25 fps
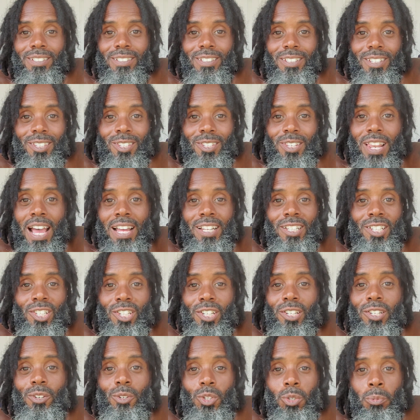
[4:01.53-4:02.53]
It's not
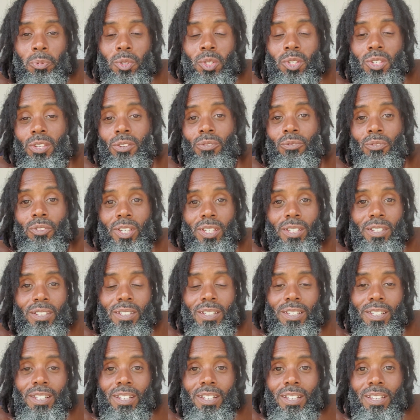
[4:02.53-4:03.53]
gender specific.
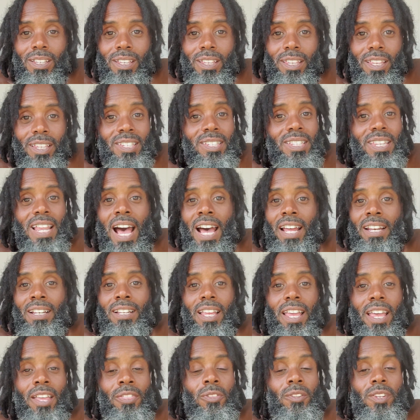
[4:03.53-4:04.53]
It's not
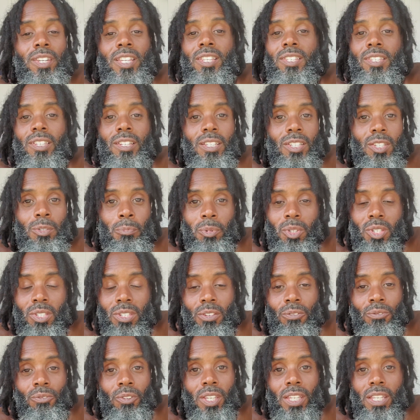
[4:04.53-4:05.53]
ethnicity
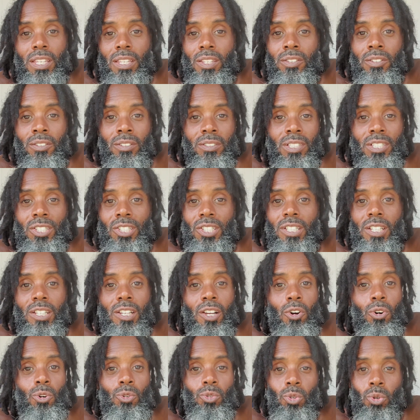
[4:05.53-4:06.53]
specific either. This shit
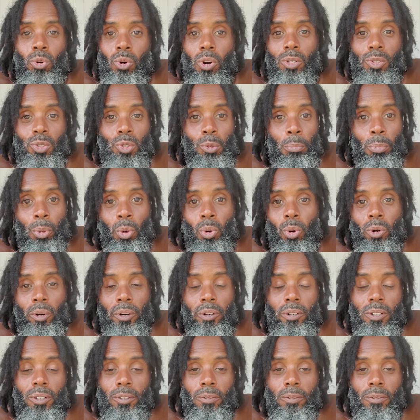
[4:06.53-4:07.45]
goes across the board.